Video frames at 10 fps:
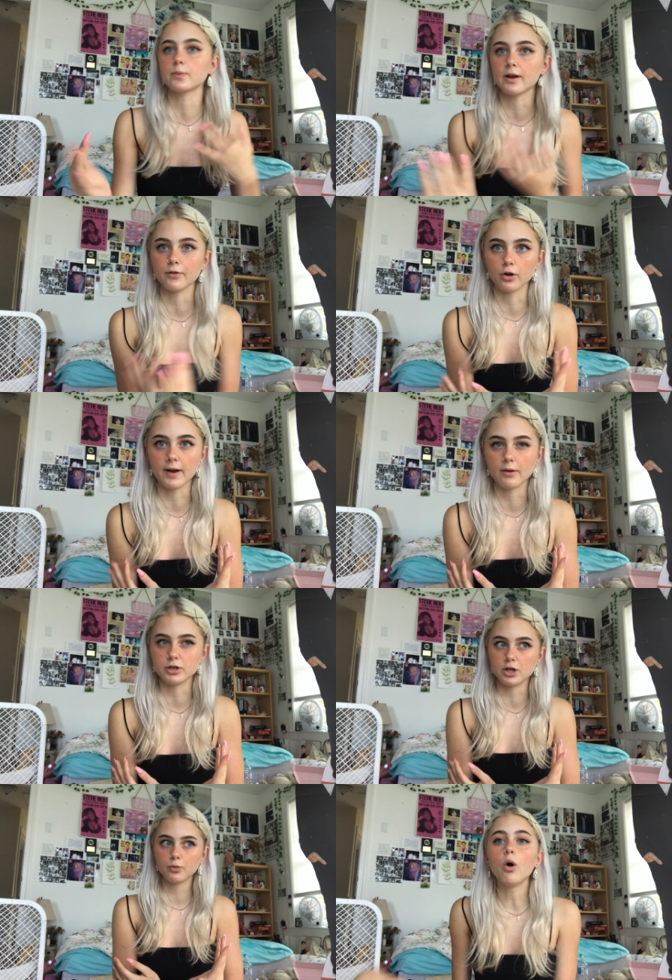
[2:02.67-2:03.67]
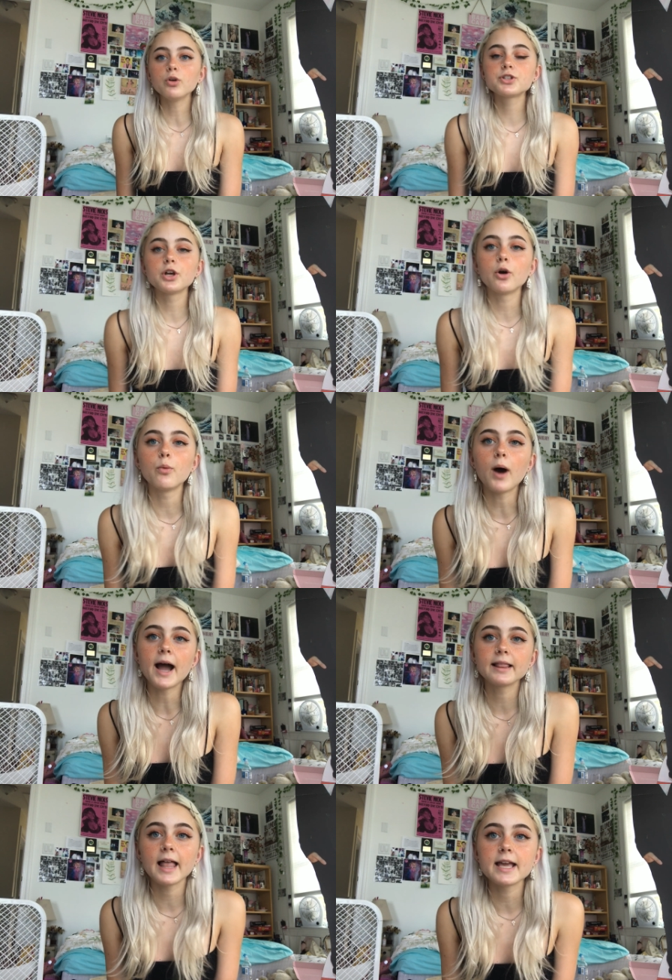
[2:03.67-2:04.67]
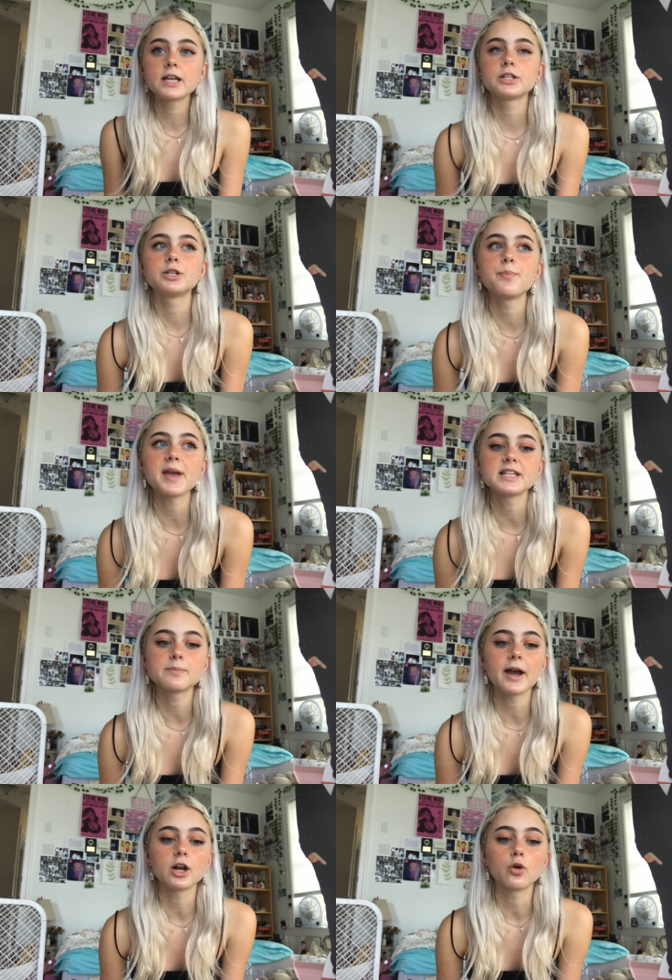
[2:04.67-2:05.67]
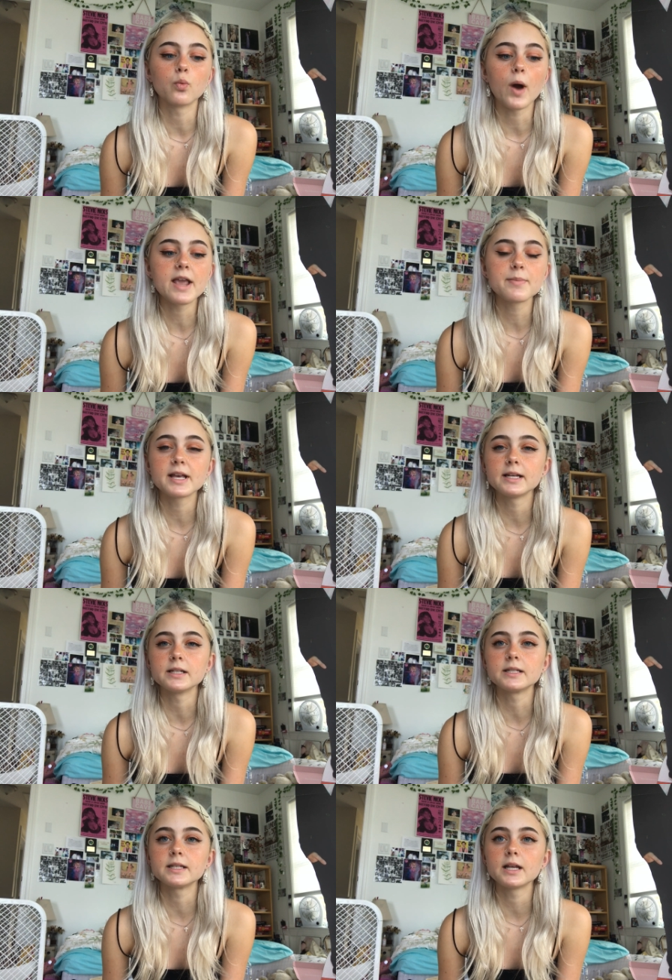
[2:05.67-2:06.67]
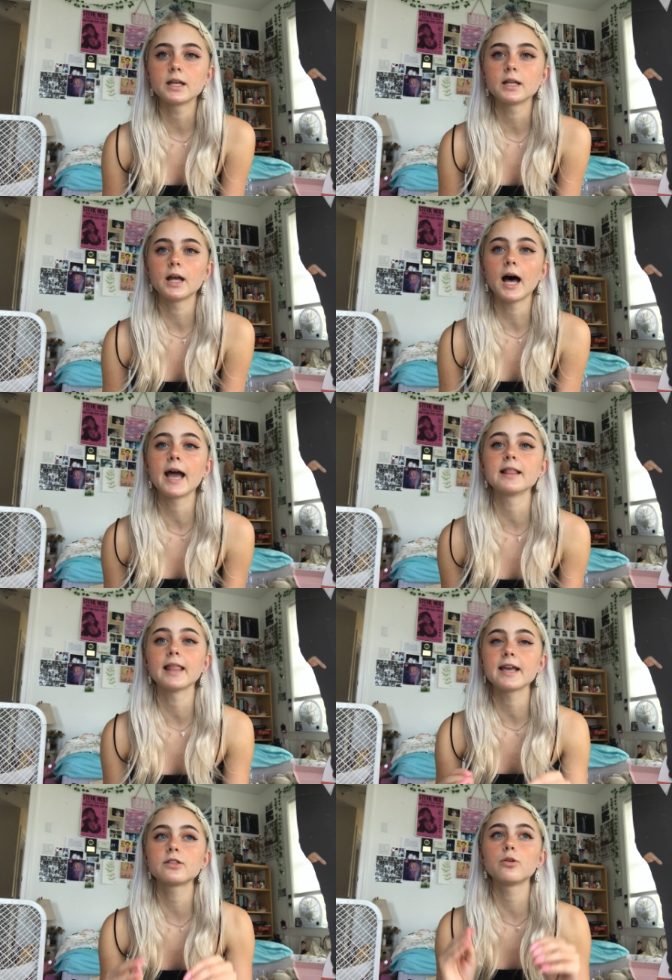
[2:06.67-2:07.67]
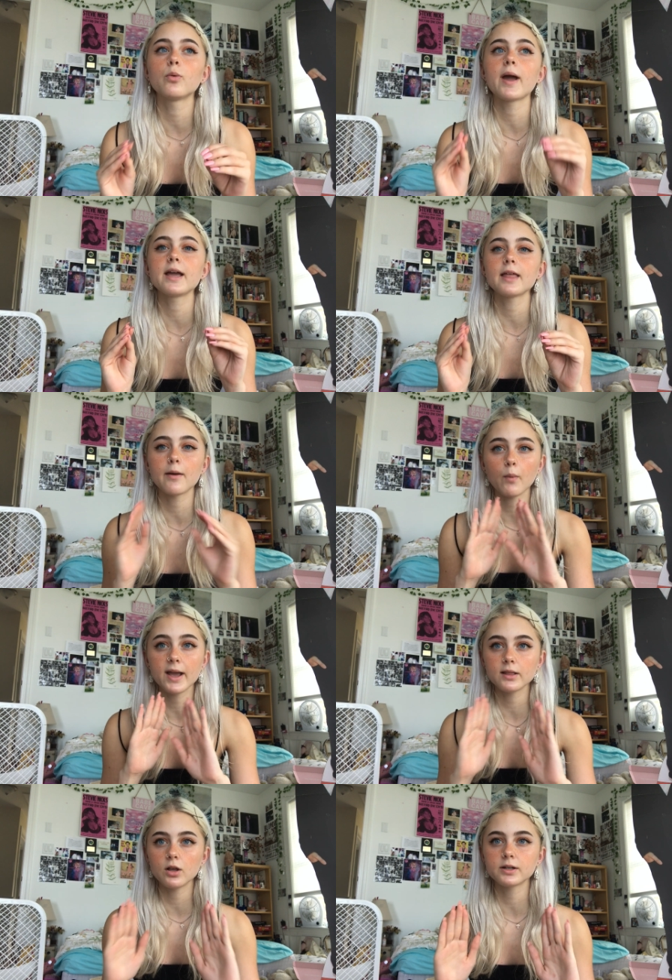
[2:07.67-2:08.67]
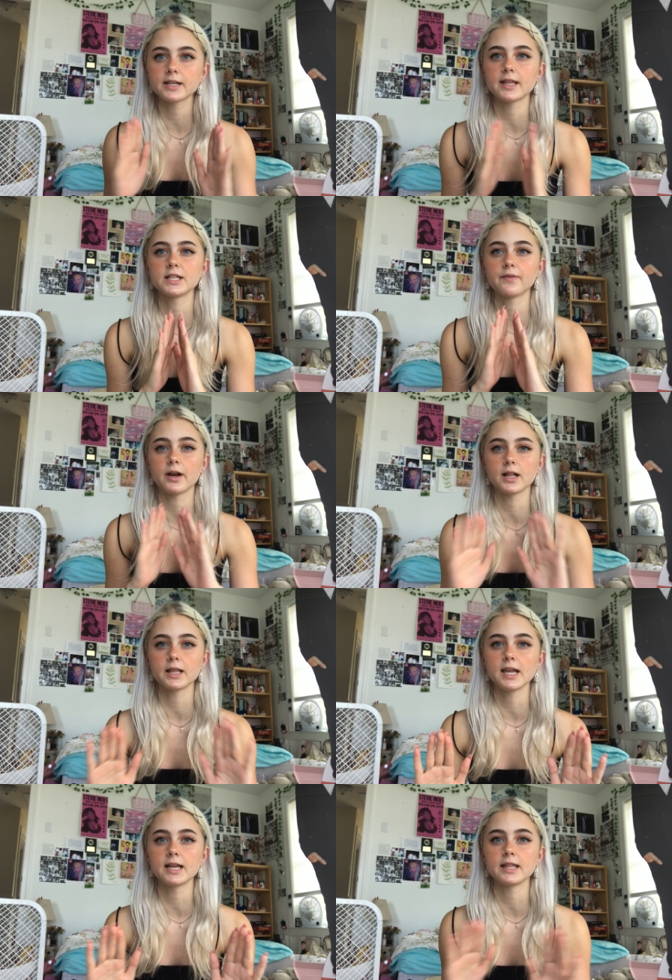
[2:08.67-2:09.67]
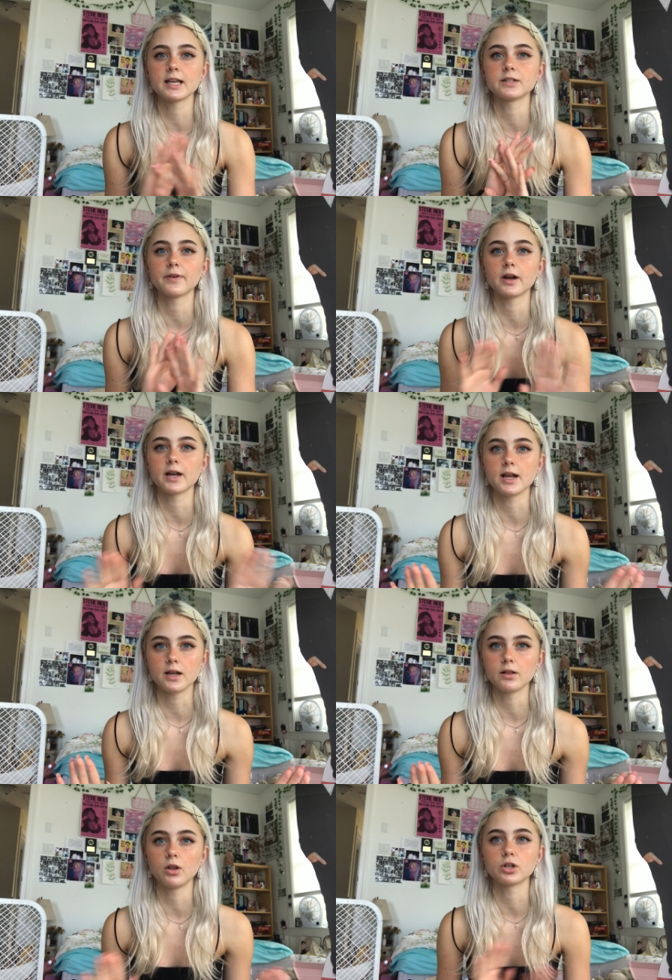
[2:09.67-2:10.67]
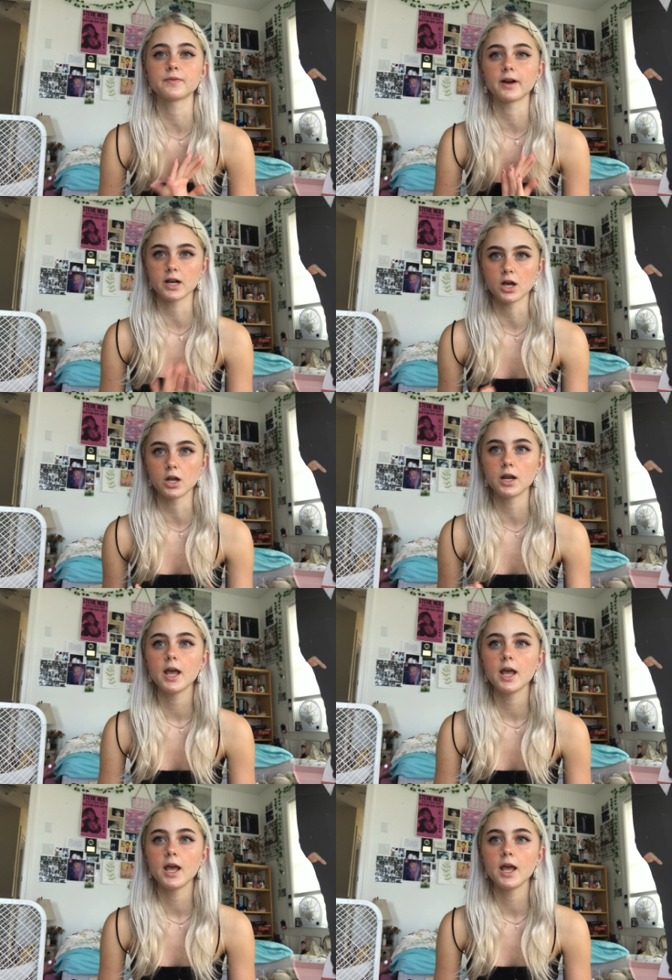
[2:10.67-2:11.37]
whatever around you. Also, I like to base mine on white because I like the way that white looks. I think it's very clean. I think looks very good.